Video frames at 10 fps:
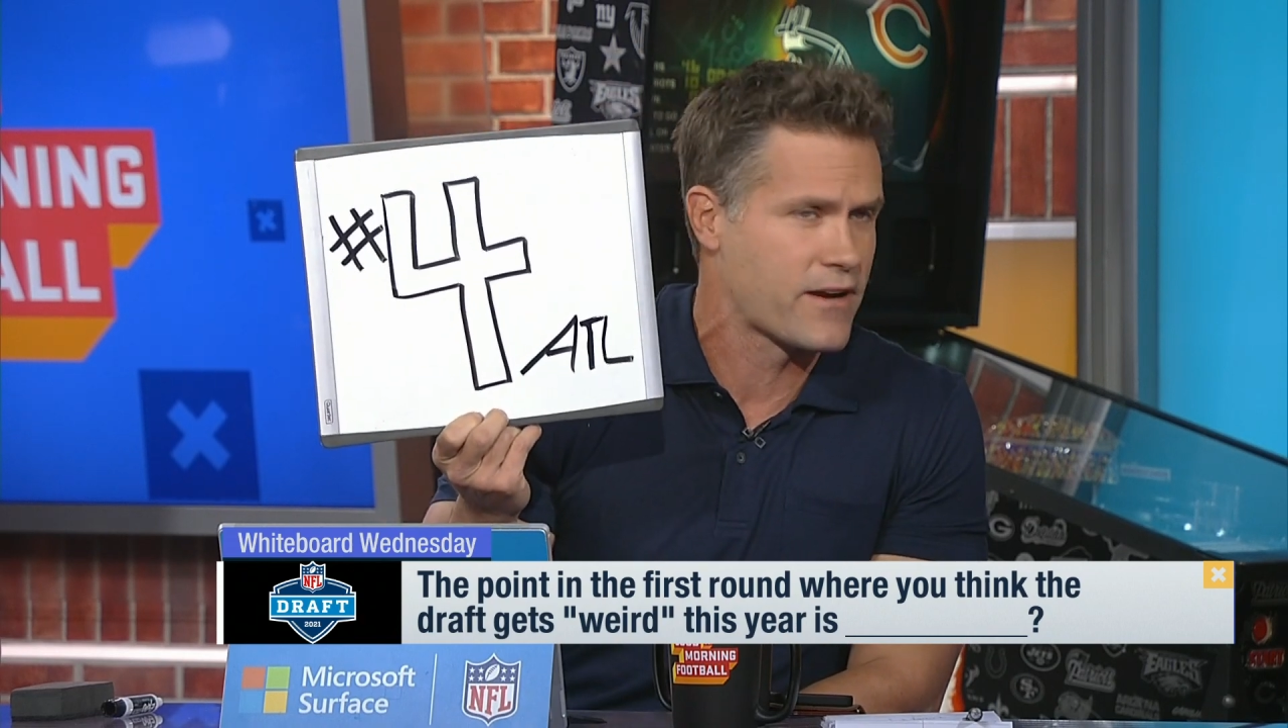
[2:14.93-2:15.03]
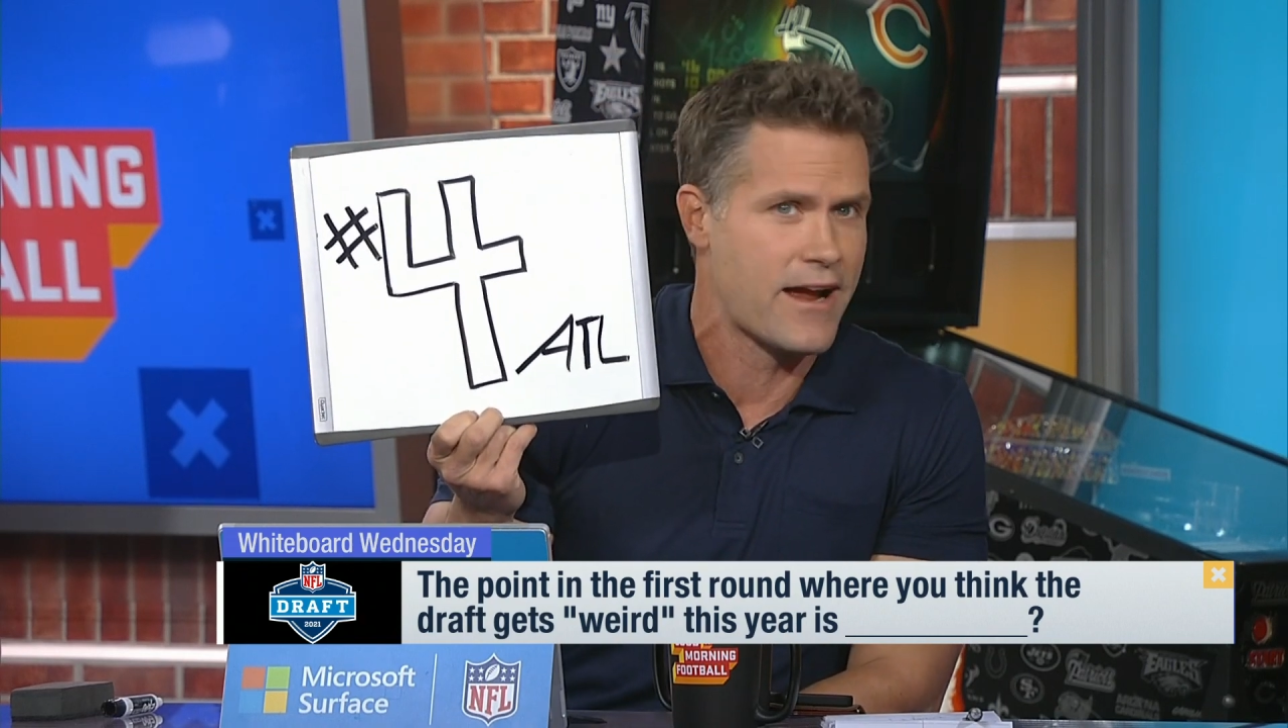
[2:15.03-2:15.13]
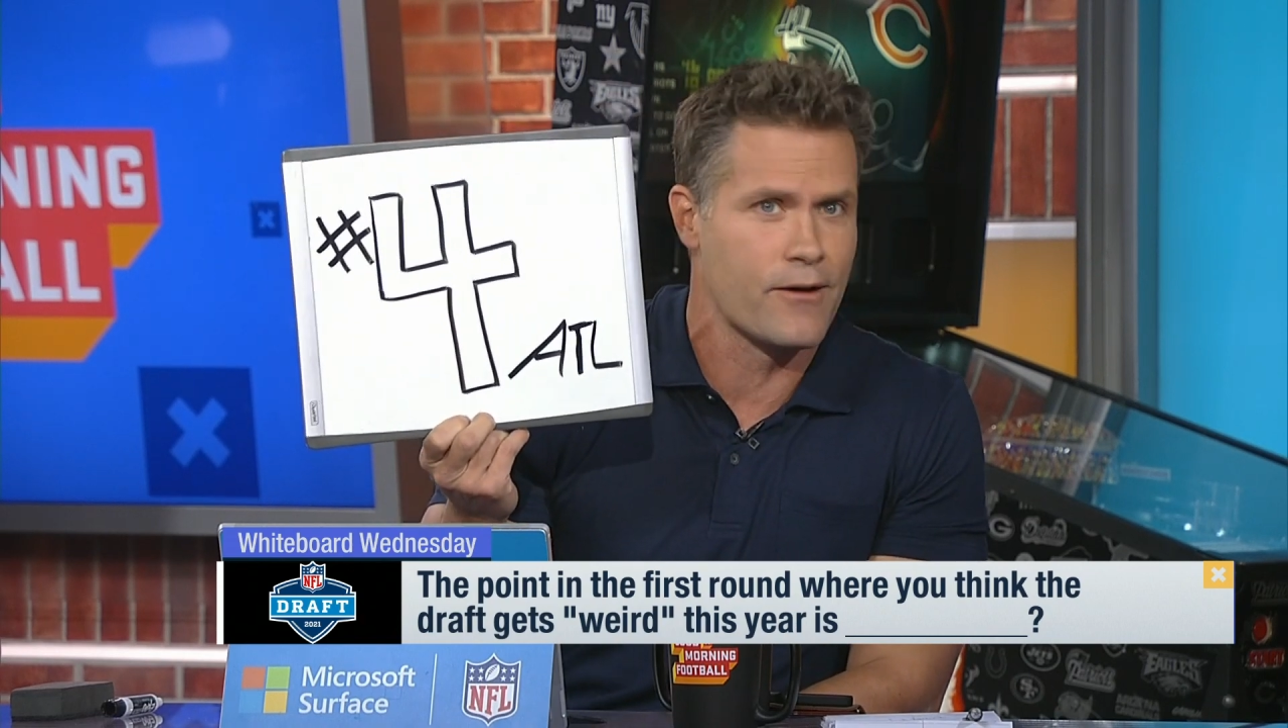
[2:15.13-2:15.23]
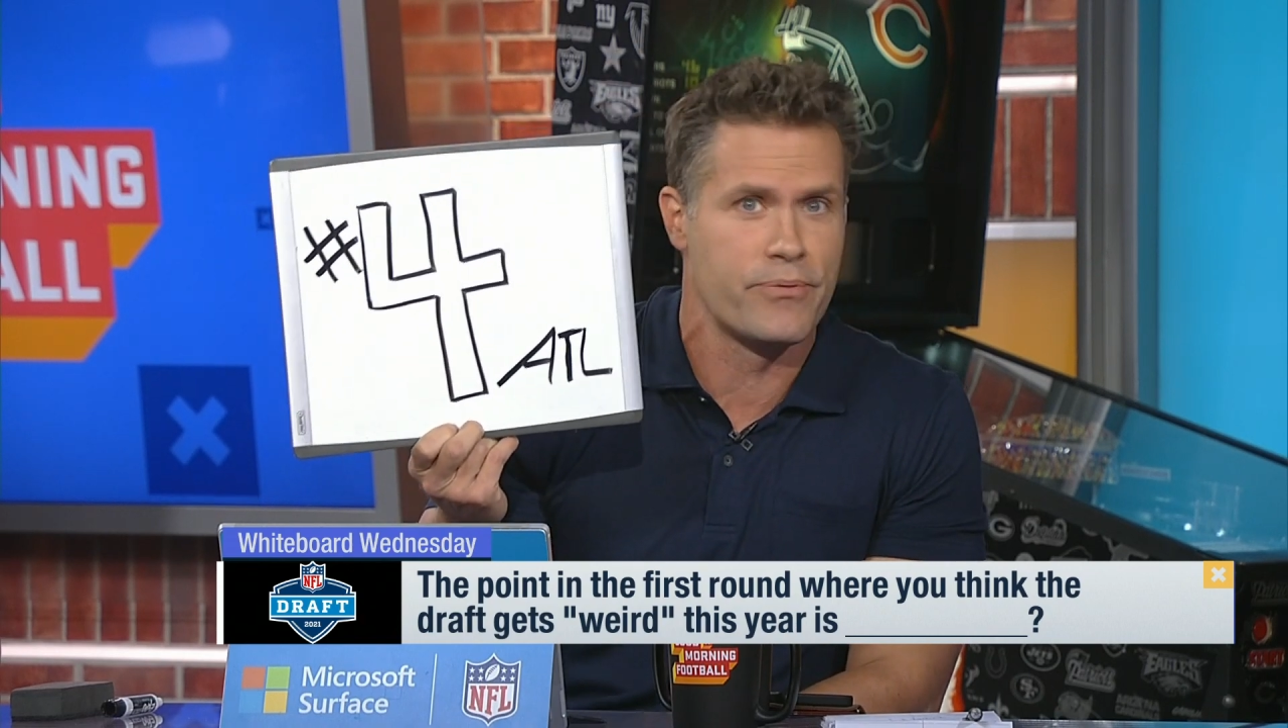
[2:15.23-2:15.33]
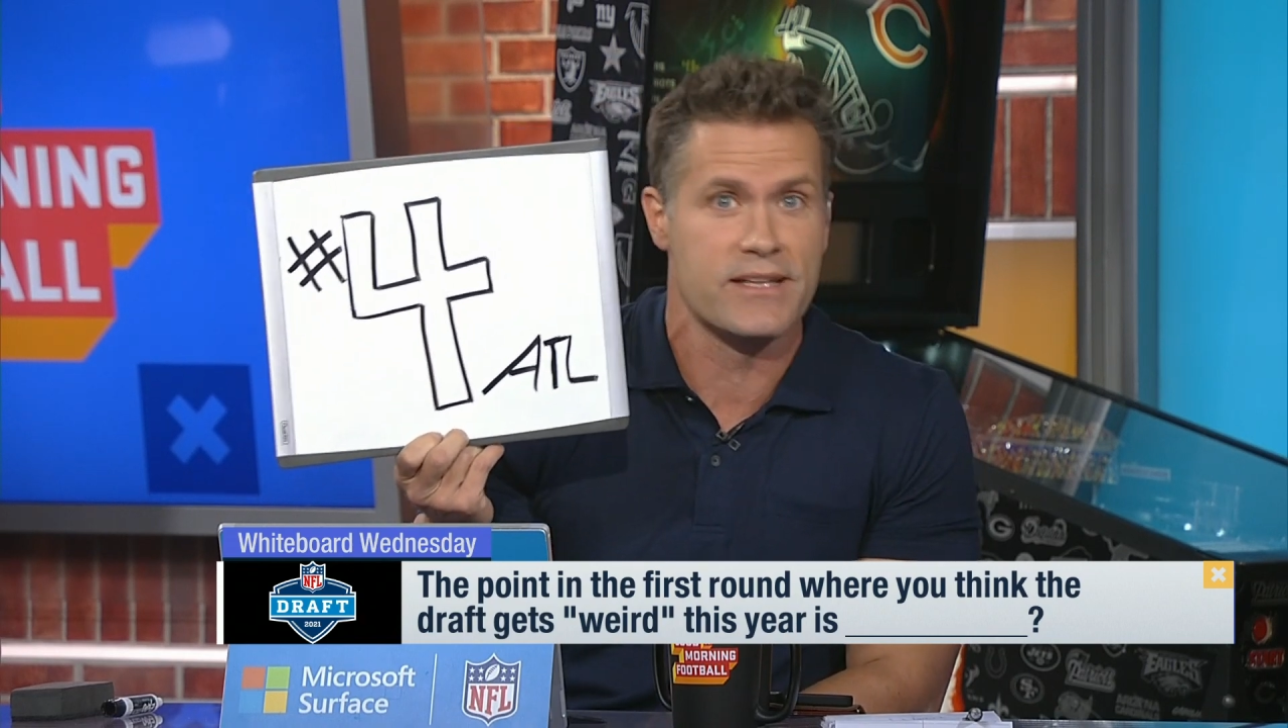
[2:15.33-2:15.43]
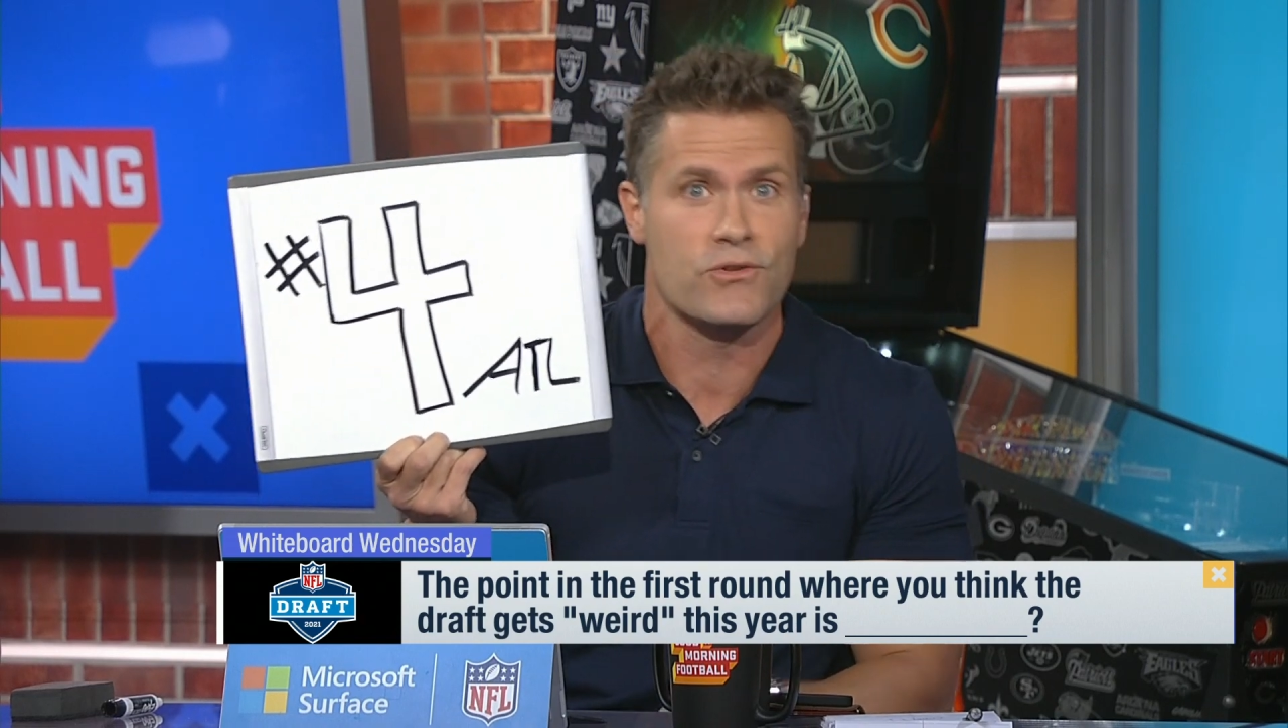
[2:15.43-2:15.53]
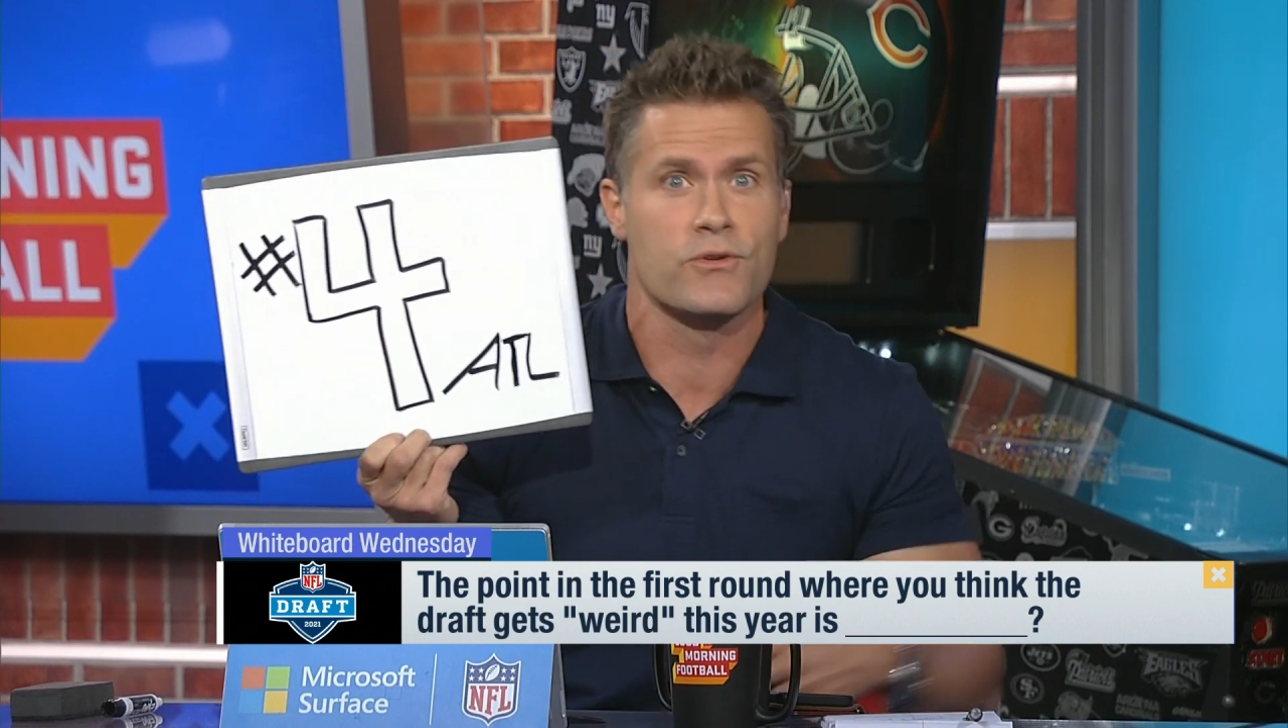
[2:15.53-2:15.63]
Kyle Pitts?